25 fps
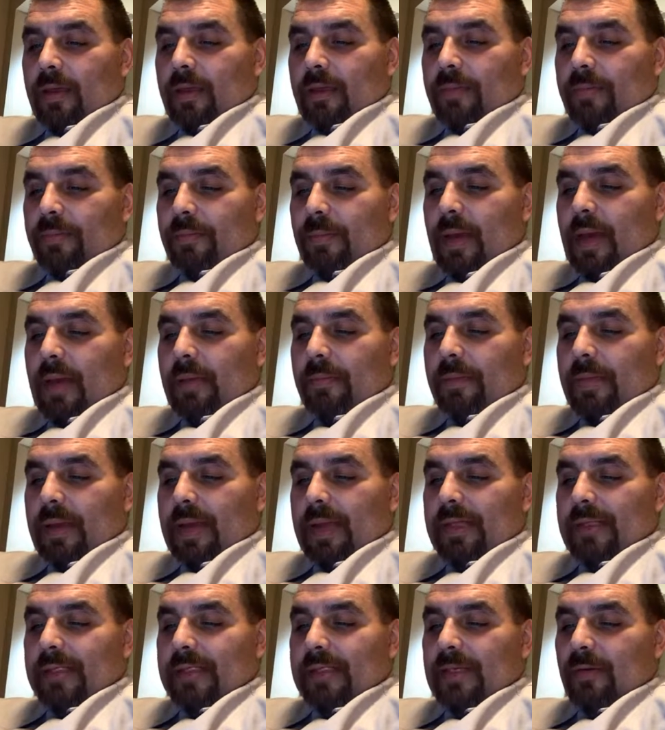
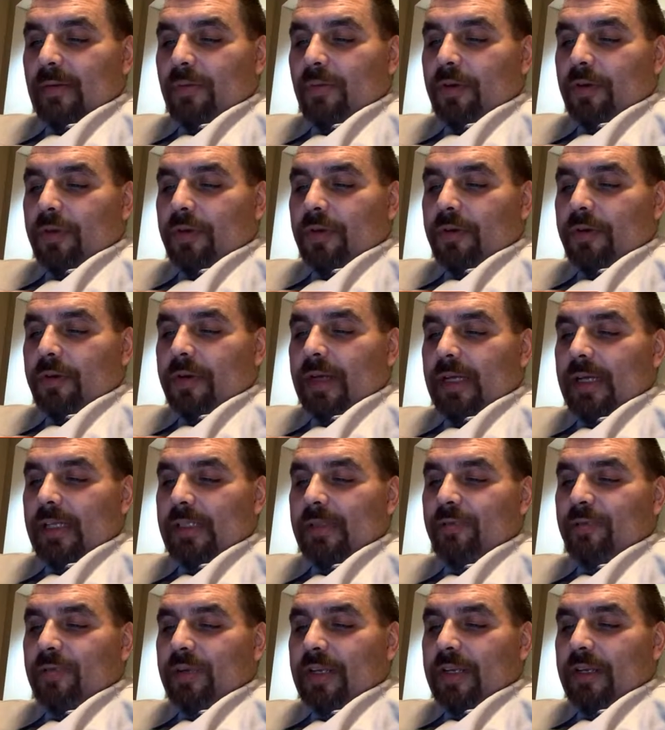Matt said, "Will your
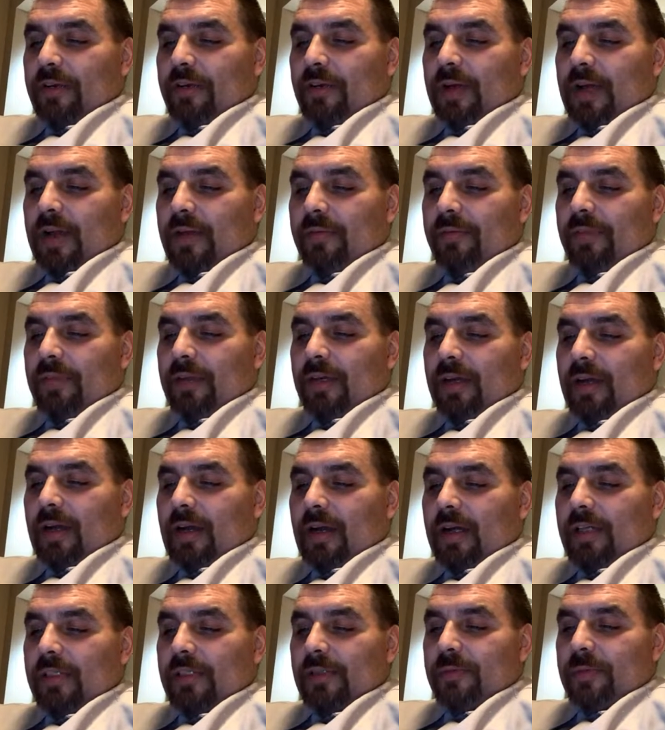next video have the
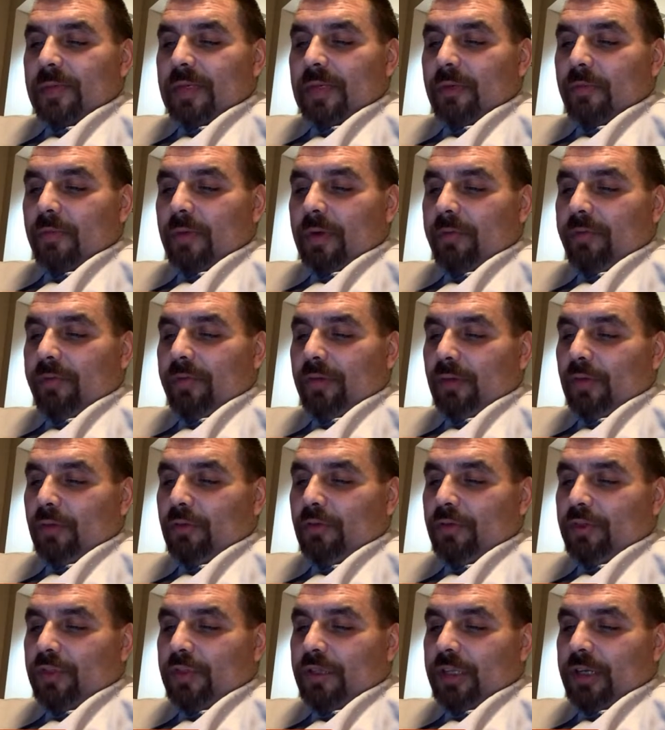cosmic
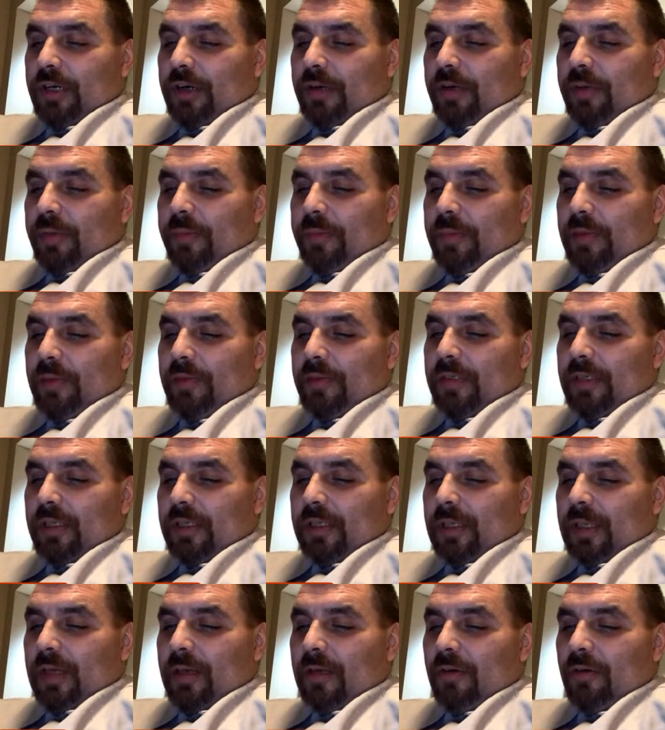revolutionary music
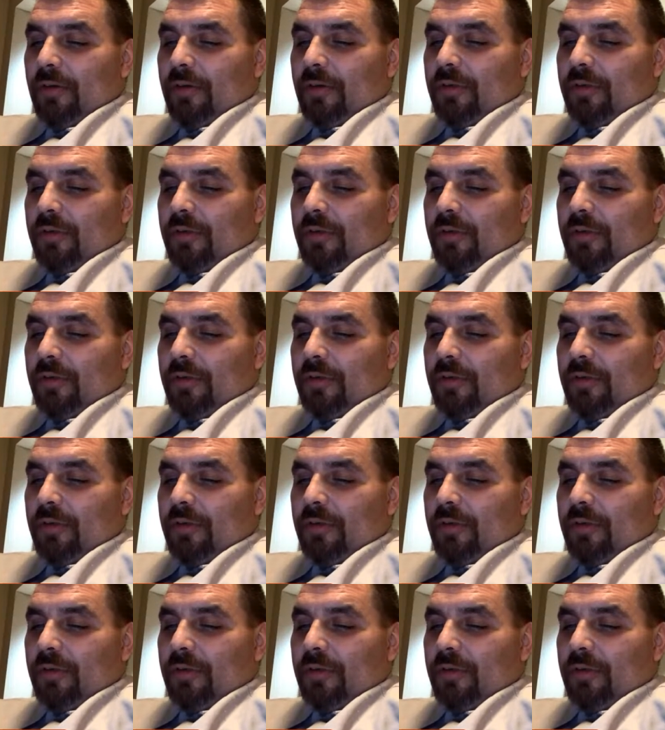that goes